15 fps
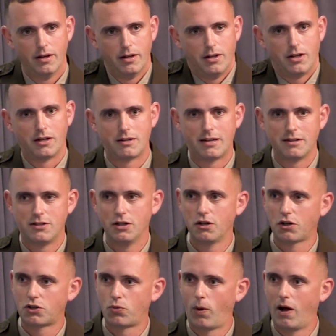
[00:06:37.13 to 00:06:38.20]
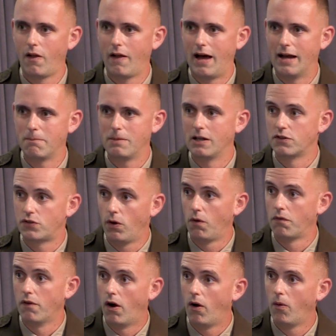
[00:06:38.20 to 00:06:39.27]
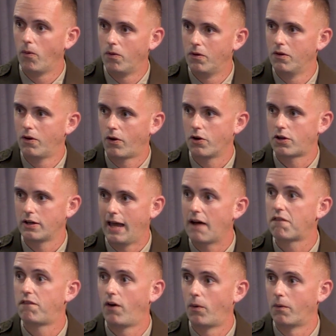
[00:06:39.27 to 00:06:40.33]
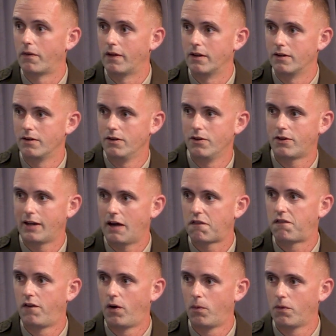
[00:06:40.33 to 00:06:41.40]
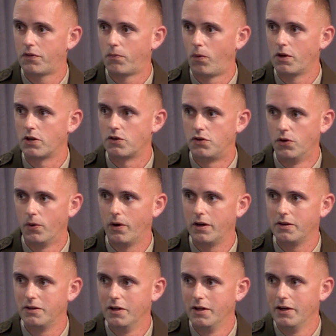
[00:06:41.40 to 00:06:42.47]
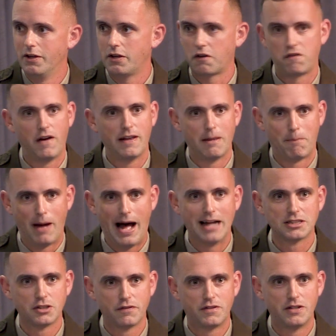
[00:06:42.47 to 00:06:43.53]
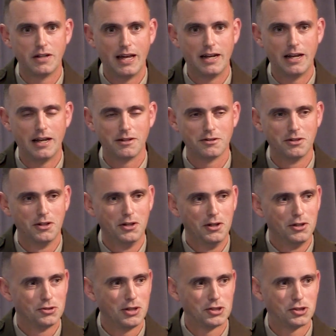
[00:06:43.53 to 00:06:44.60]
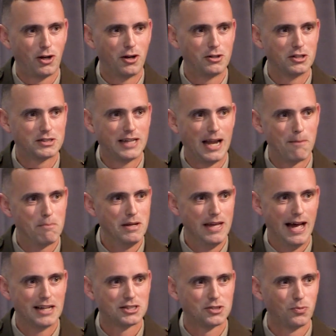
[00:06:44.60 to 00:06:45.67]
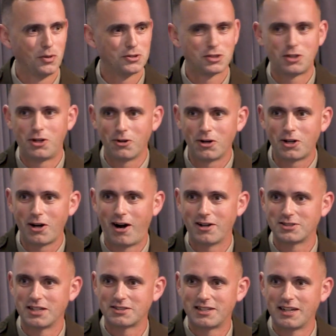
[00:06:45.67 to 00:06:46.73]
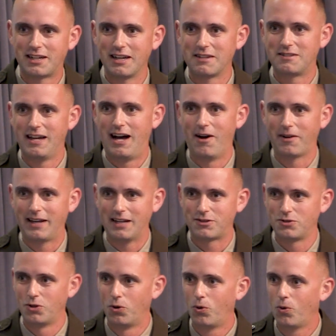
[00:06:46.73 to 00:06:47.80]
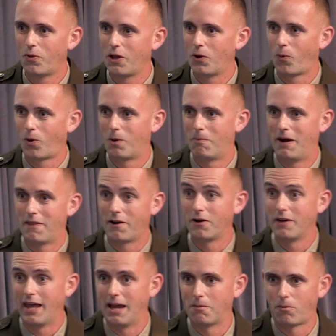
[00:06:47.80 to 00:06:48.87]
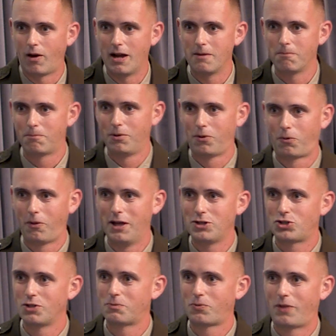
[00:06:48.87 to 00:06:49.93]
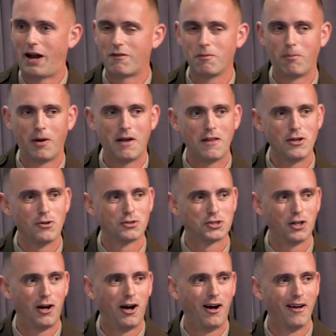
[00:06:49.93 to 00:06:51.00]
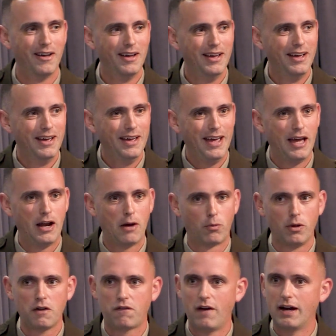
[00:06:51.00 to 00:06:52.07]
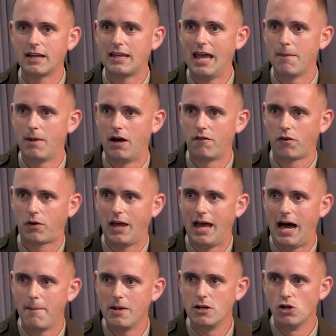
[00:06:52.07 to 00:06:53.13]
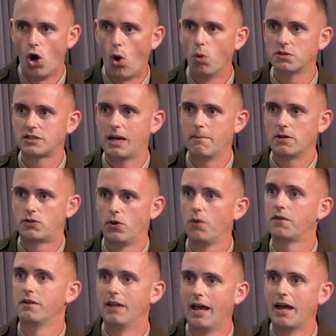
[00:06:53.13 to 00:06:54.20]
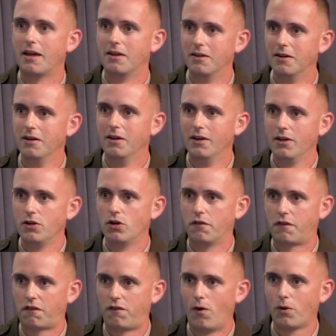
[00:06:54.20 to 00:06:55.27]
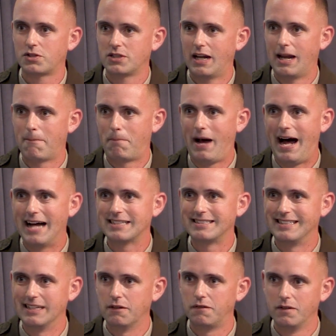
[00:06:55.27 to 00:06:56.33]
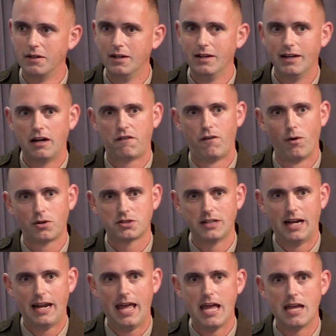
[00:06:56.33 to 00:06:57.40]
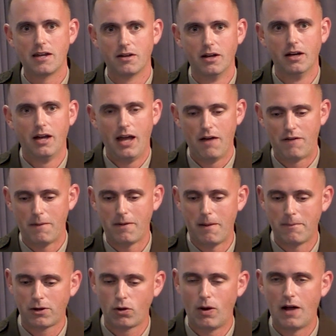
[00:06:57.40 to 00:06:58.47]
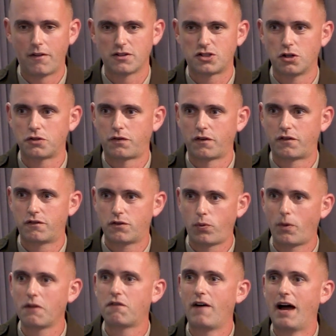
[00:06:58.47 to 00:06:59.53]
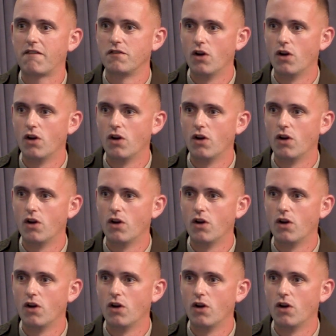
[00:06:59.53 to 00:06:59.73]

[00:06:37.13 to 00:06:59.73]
can continue to dwell on being told no, or you can have fun with it. You can have fun with what you're doing. You can find the positive in it. So I started just kind of BSing with security guards that was getting kicked out. I got to know who they were by their name, right? Built relationships with everybody that you saw. And really find a game out of, okay, how many no's can I be told today? If you're focused on a positive, you're focused on, hey, if I'm going to go out and search for 25